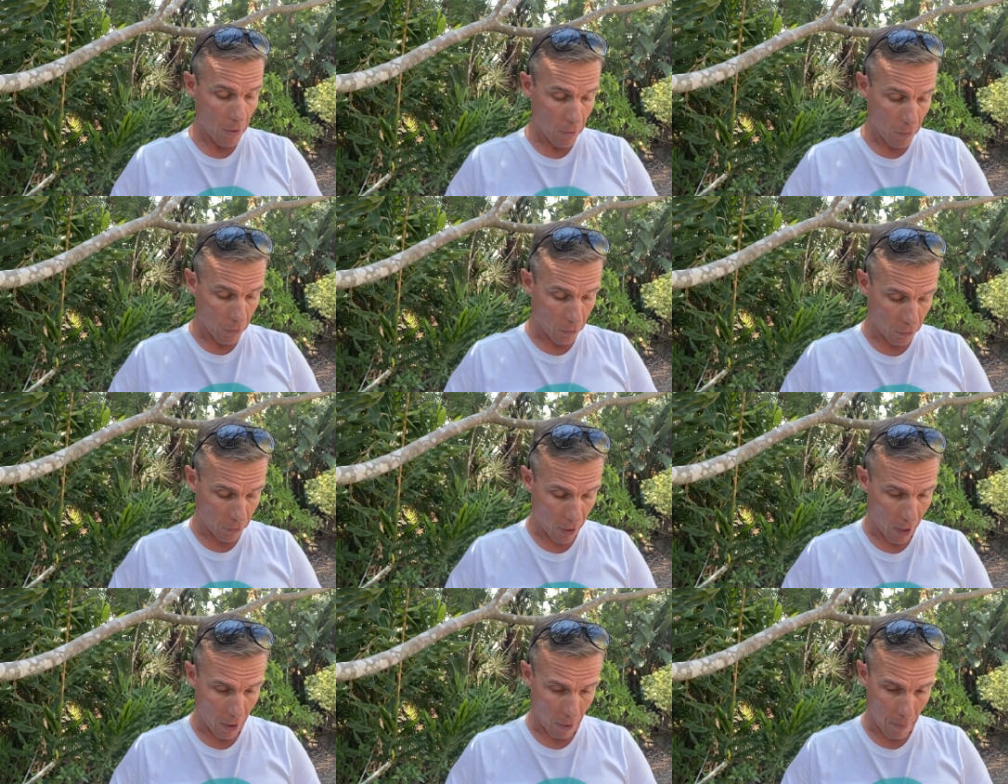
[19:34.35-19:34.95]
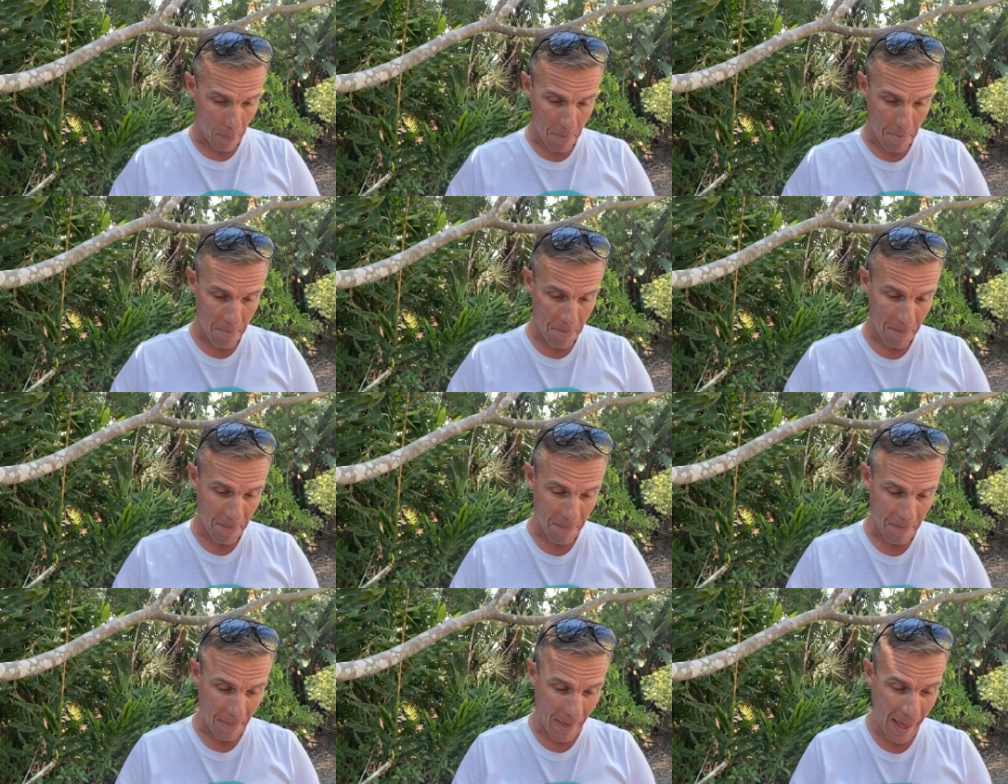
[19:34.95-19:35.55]
So
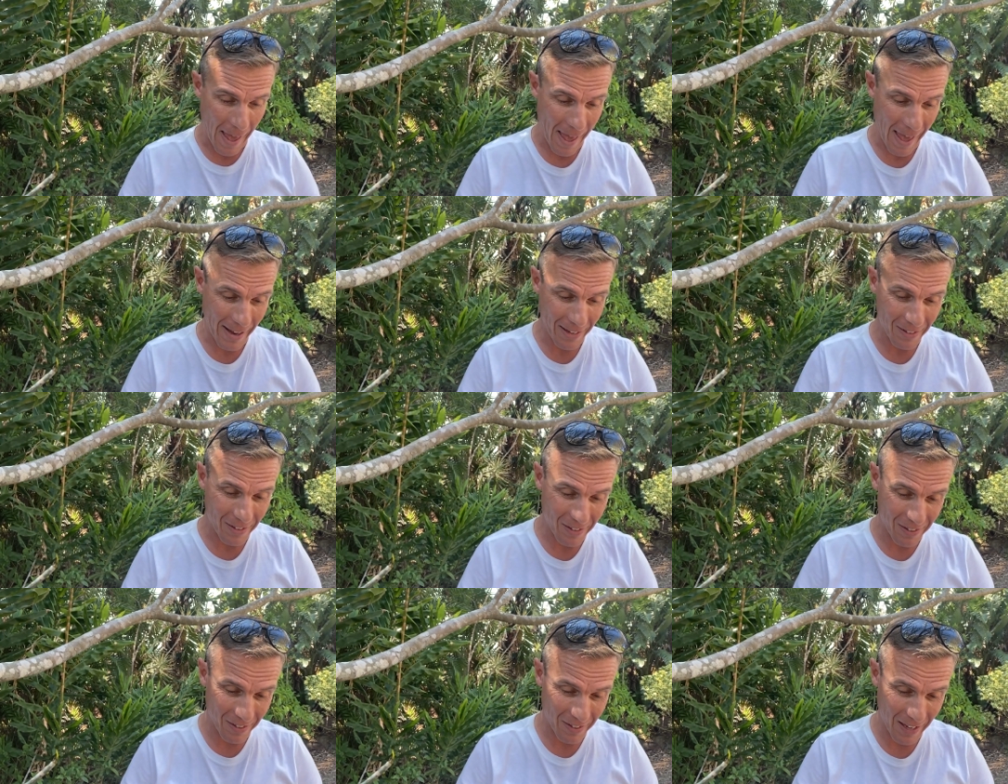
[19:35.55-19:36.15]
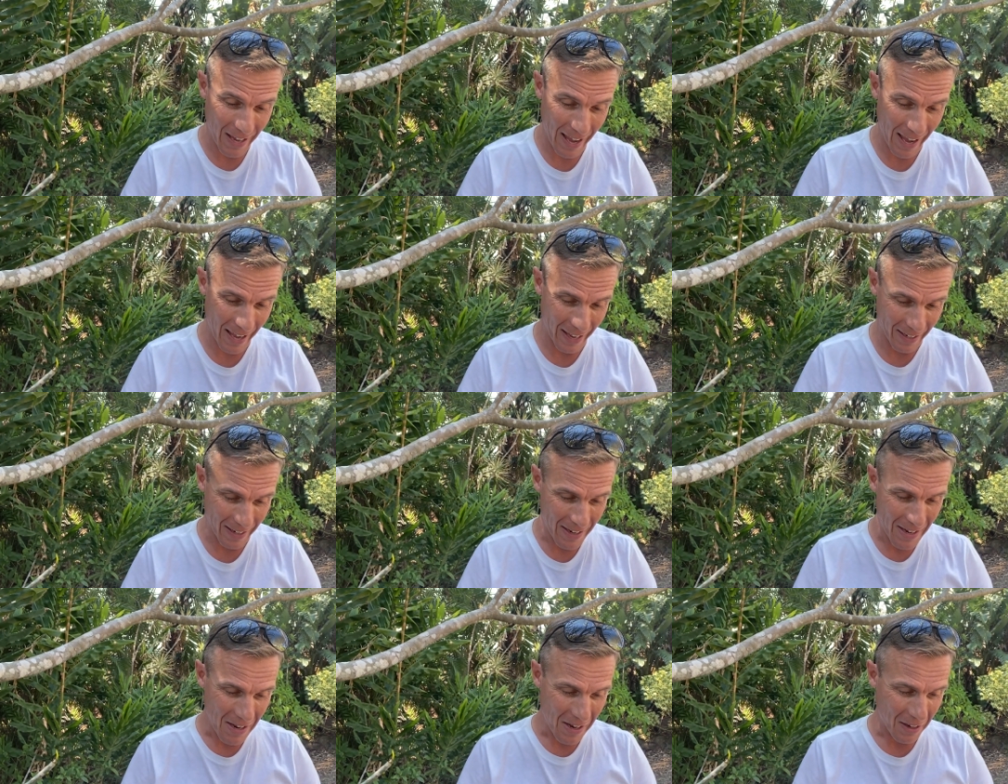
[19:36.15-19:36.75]
that said,
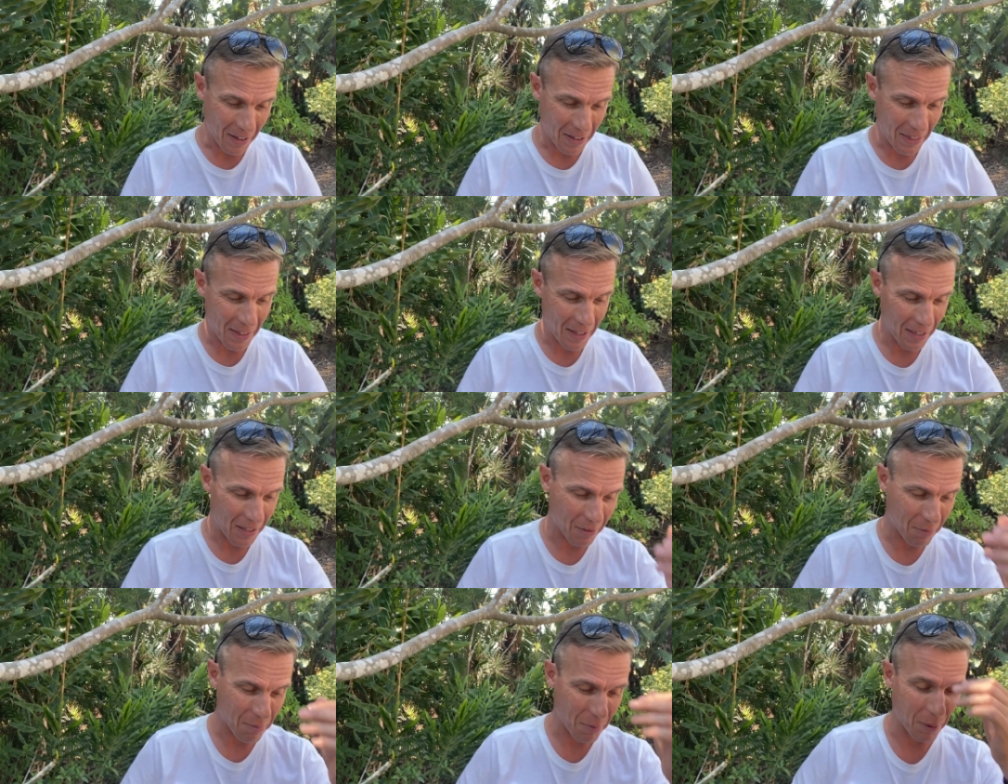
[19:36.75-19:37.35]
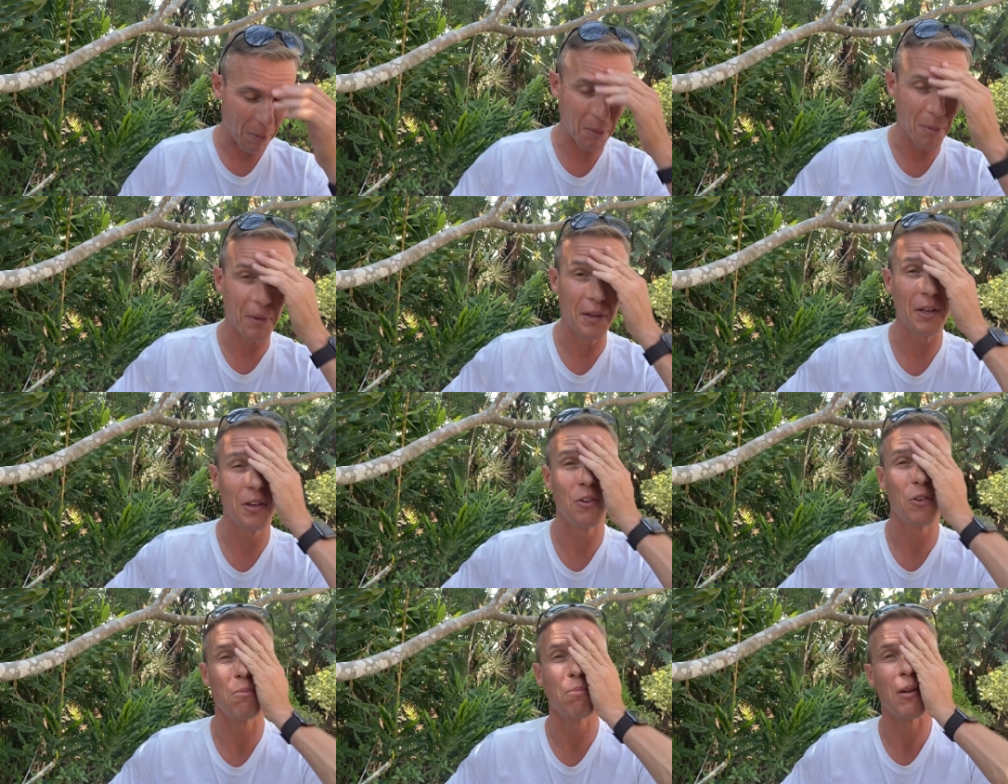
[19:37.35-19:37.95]
I think it's probably a
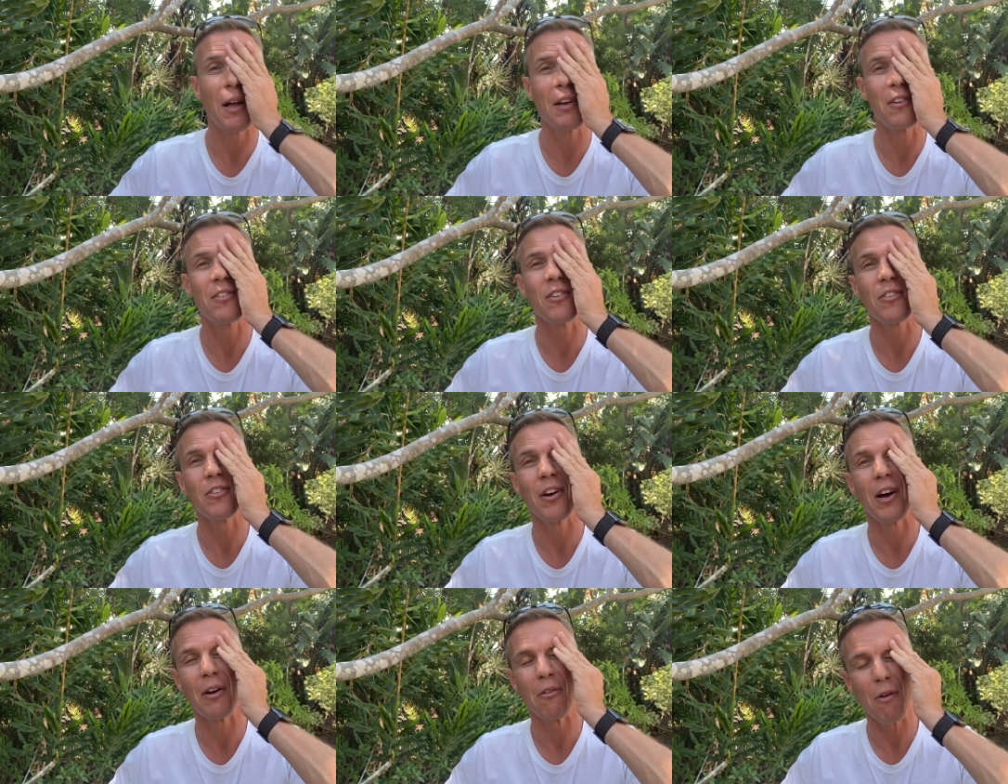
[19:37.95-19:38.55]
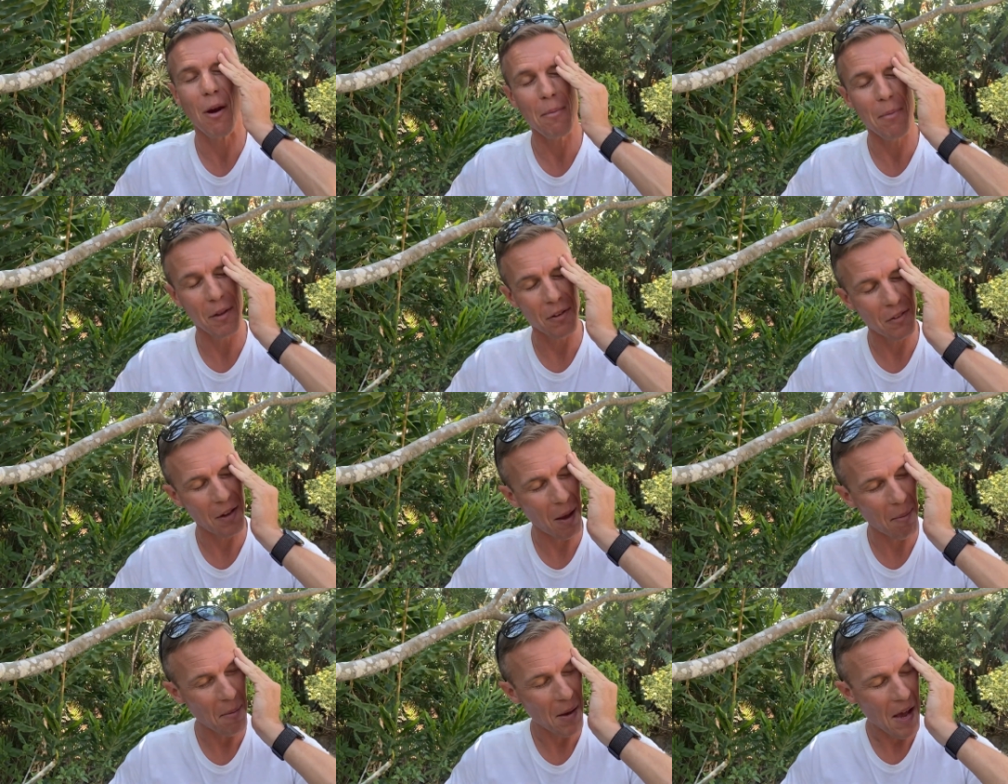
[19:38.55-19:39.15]
good place to try and wrap this
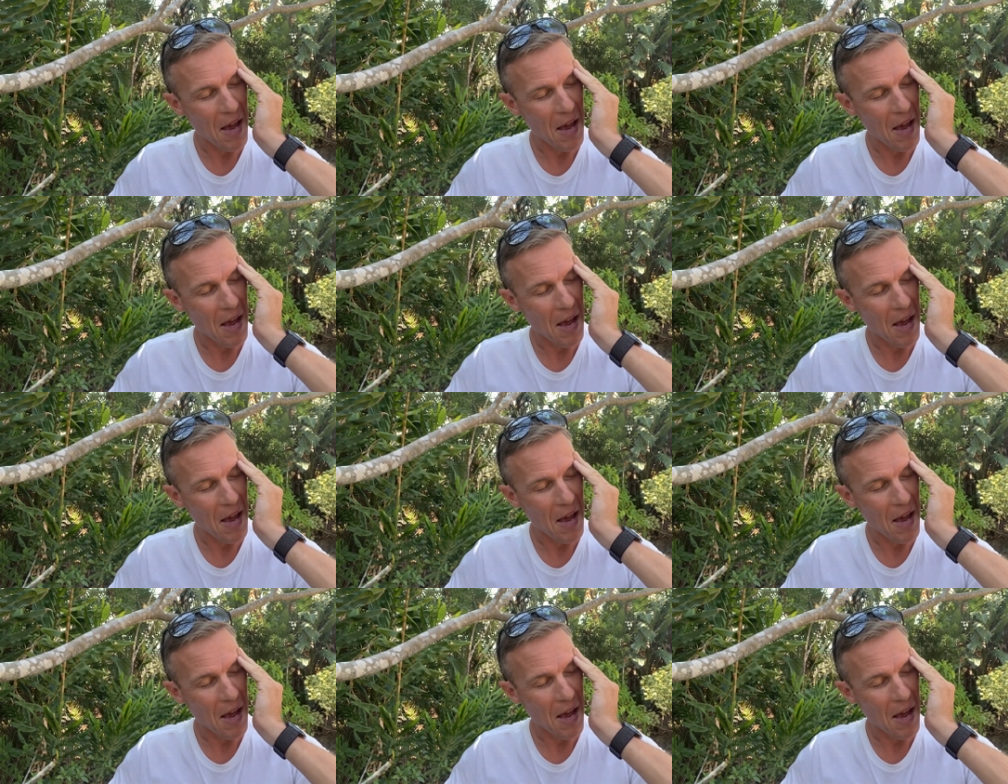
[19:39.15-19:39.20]
up.